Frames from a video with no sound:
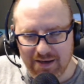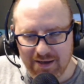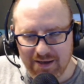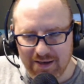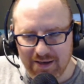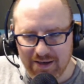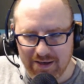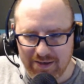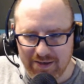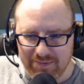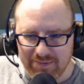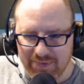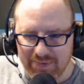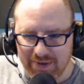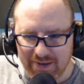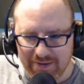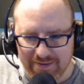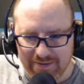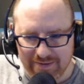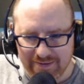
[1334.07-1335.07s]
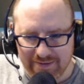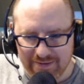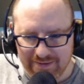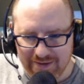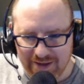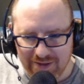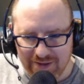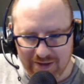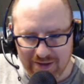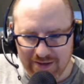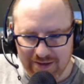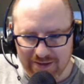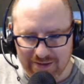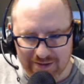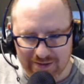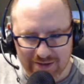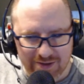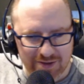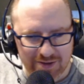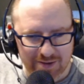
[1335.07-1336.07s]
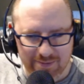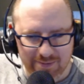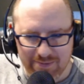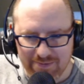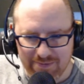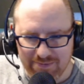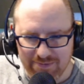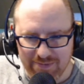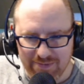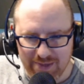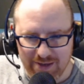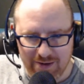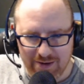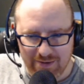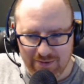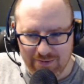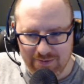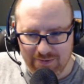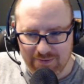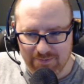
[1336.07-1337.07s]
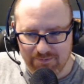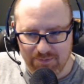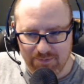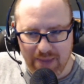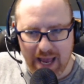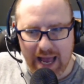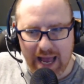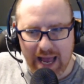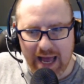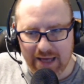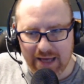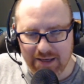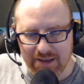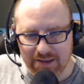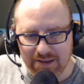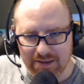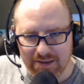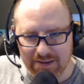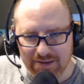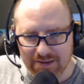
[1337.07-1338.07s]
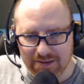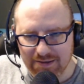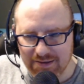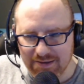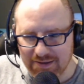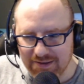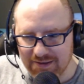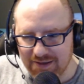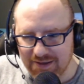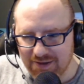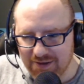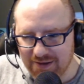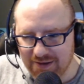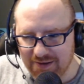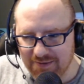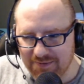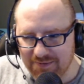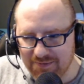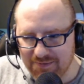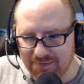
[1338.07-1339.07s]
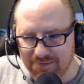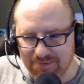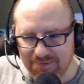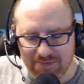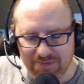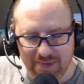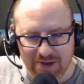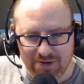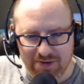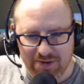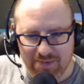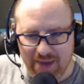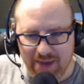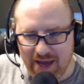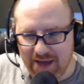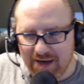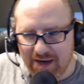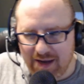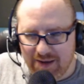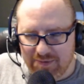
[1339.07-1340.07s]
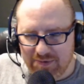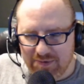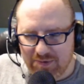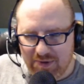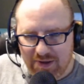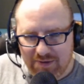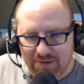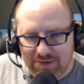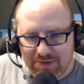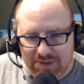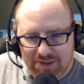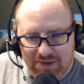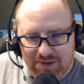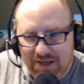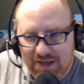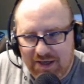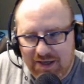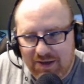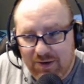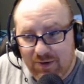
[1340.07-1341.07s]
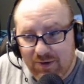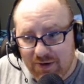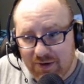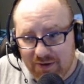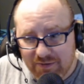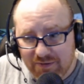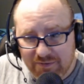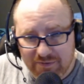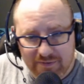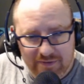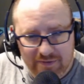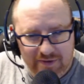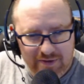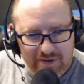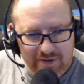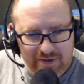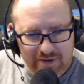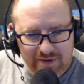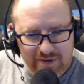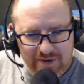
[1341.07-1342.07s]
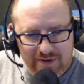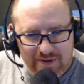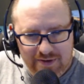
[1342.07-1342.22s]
Uh, but nothing, nothing, you know, bad. Nothing, nothing bad happened while I was there that I know That's of. Bad.